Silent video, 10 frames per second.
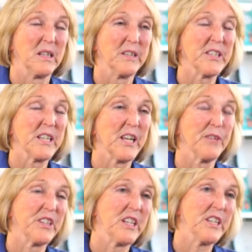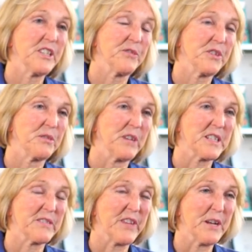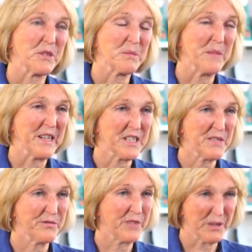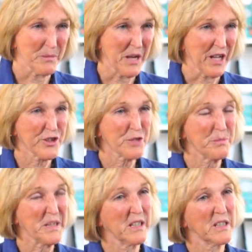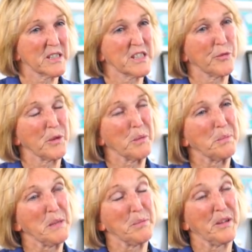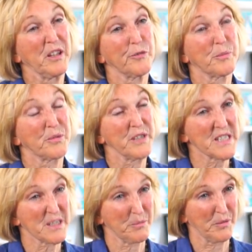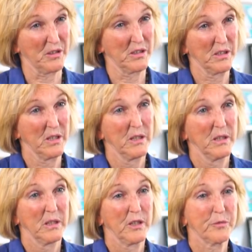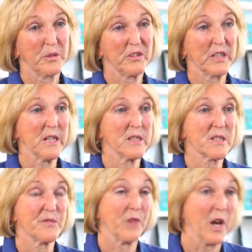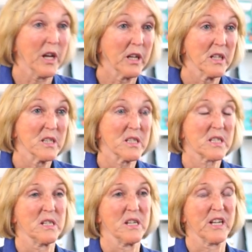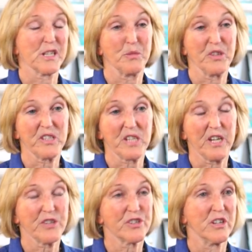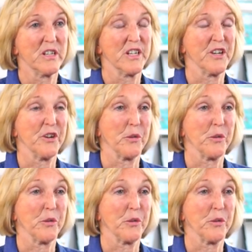I think advocating for the rights of animals matters very much, because if we're people of principle, if we're against violence and exploitation and